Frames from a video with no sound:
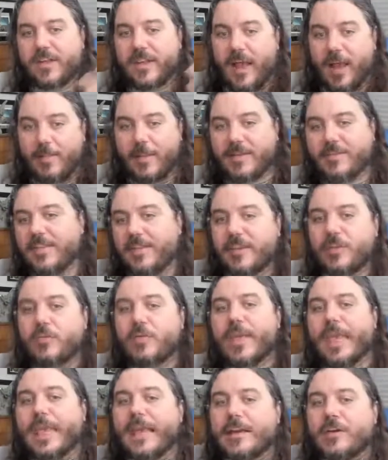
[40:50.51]
not saying you
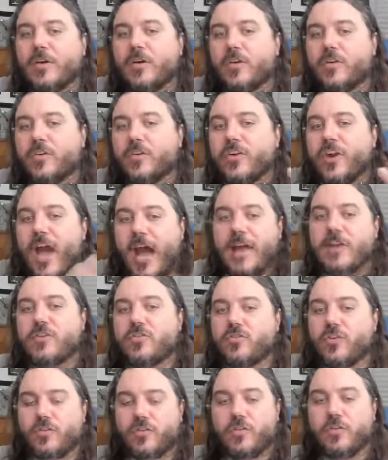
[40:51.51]
can't not
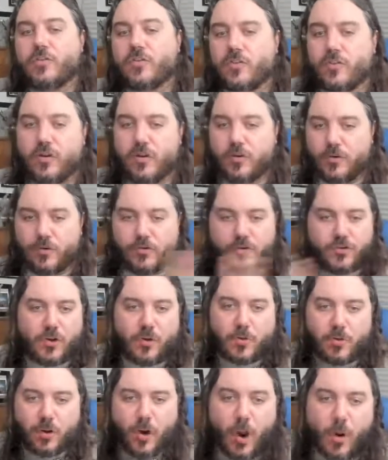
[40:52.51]
trust the news or
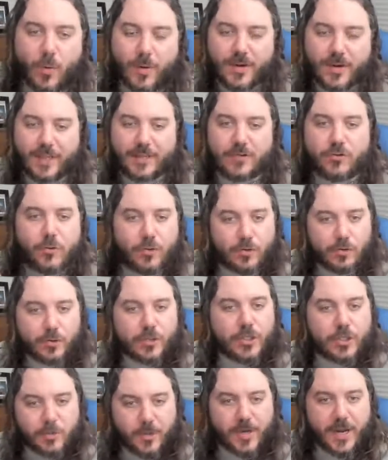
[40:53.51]
don't go and like do the
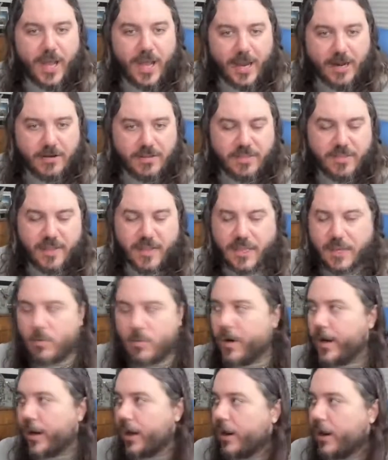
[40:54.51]
QAnon thing
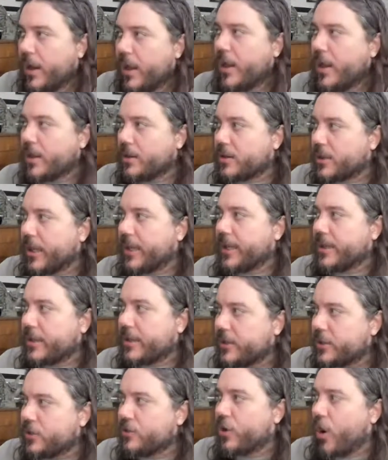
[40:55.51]
where like
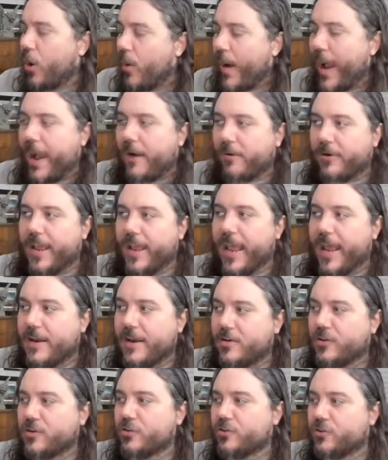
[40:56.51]
you go out
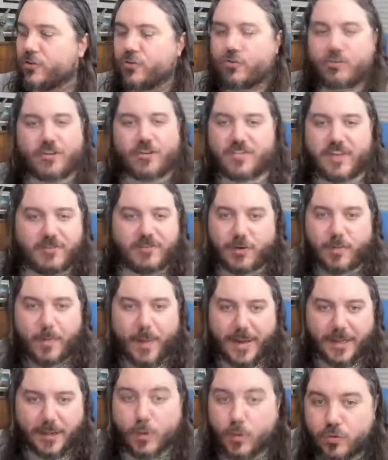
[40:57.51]
and you just trust
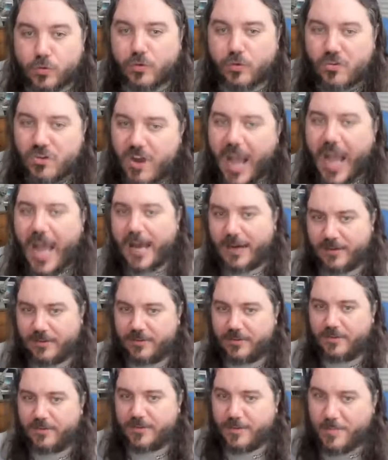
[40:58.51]
everybody who's not
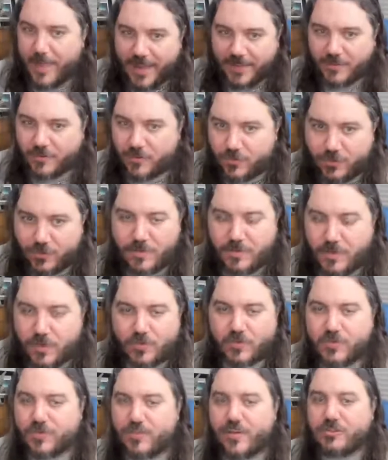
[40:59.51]
the mainstream
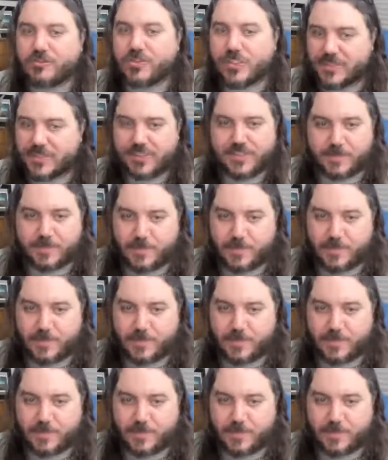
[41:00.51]
news because they're just as